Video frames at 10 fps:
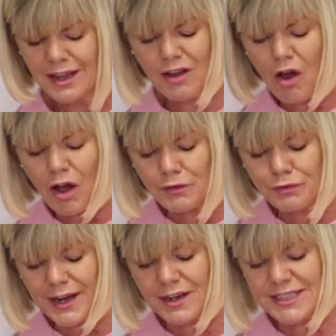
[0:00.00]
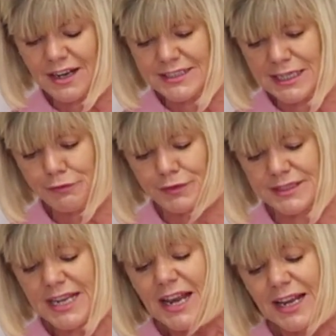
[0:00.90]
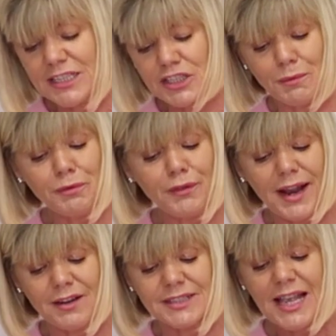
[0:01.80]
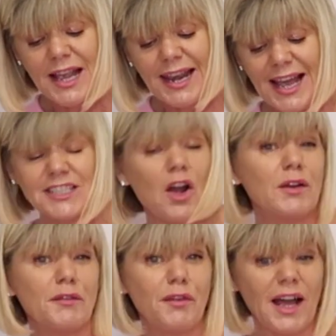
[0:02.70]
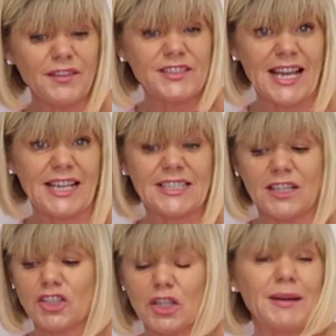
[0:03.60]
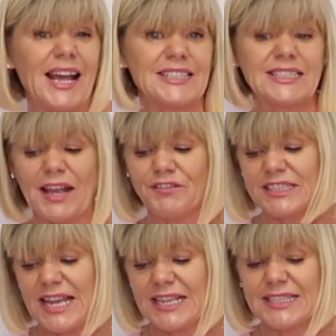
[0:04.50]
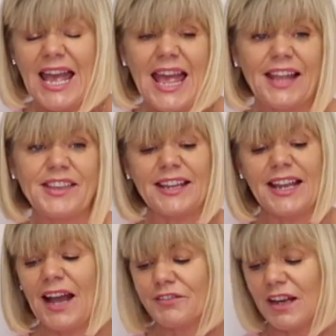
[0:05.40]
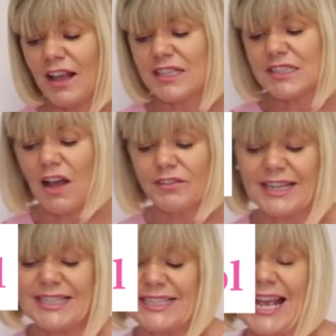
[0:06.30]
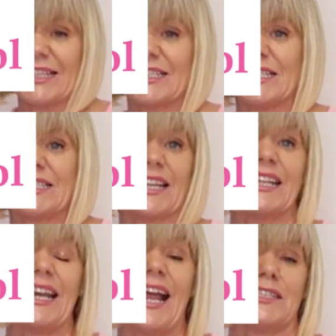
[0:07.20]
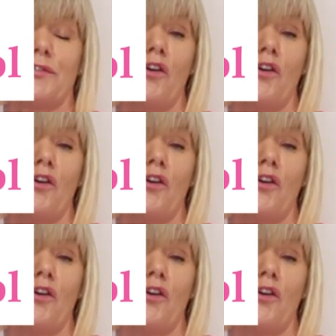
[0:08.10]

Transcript: Like all flowers are different. Like some flowers last only 5 days, some last 7 days, and then you have the likes of the Lysianthus that can last